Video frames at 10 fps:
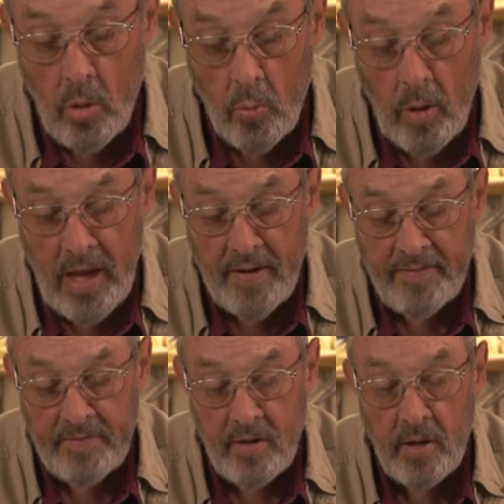
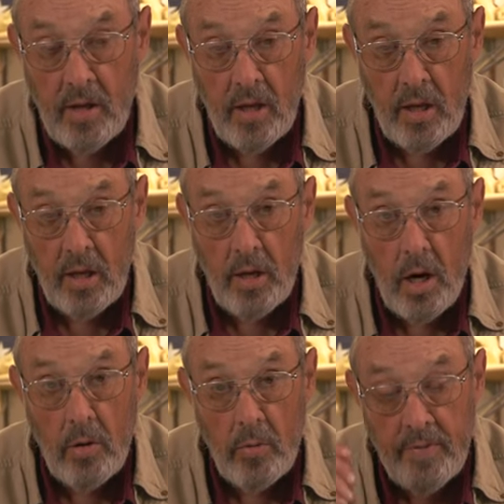raft in
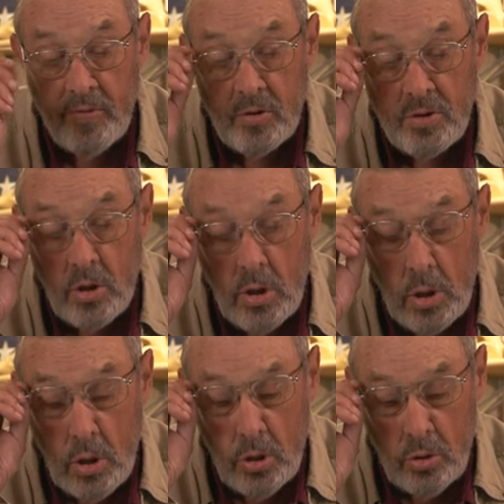our rivers,
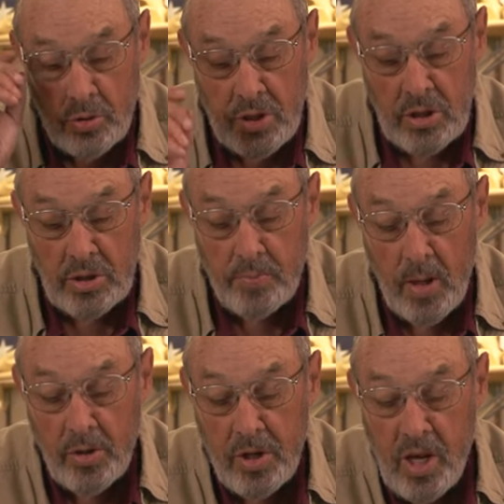you see these
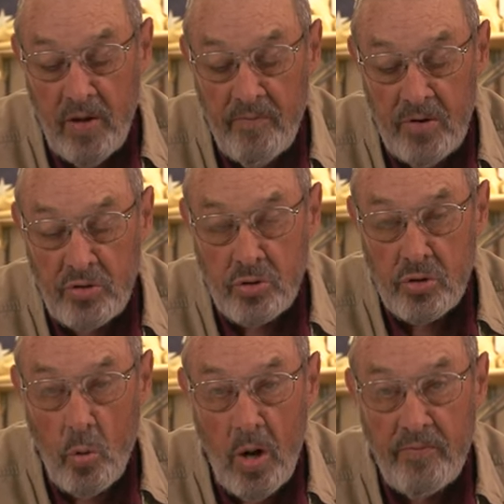belted
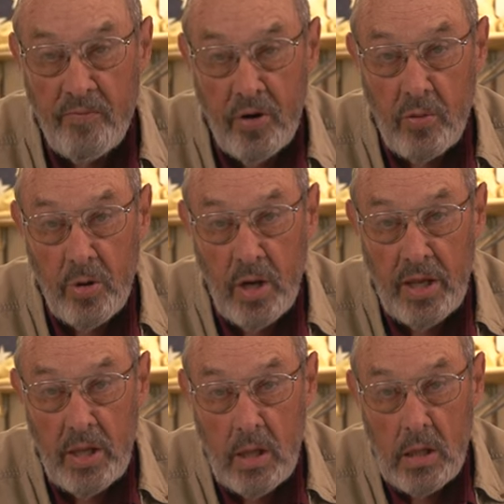kingfishers quite
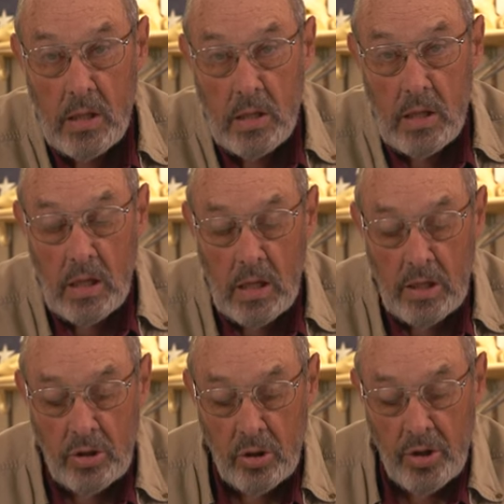frequently. Uh,
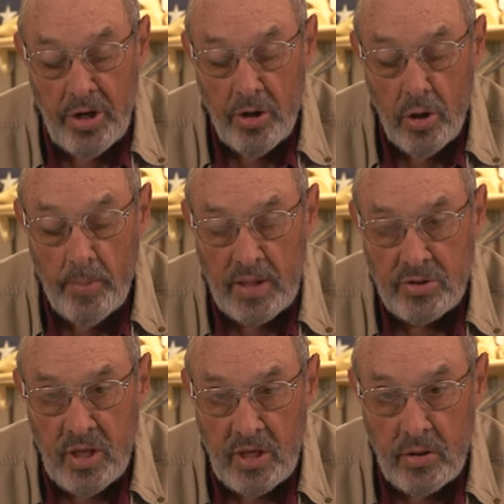you hear them
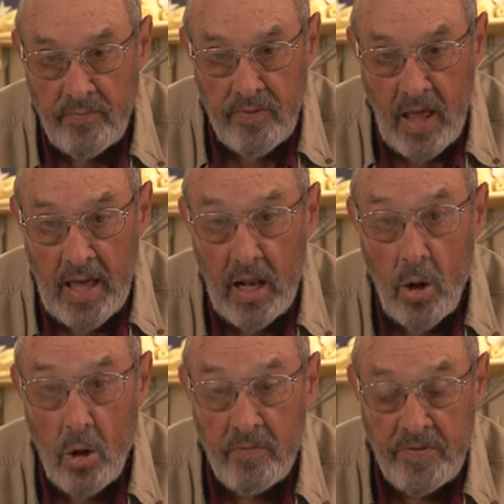as they fly
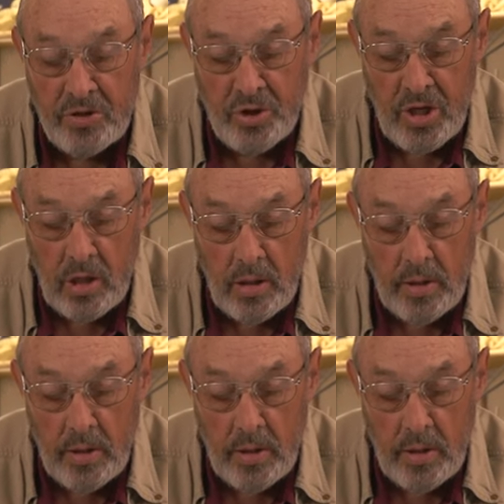along fishing.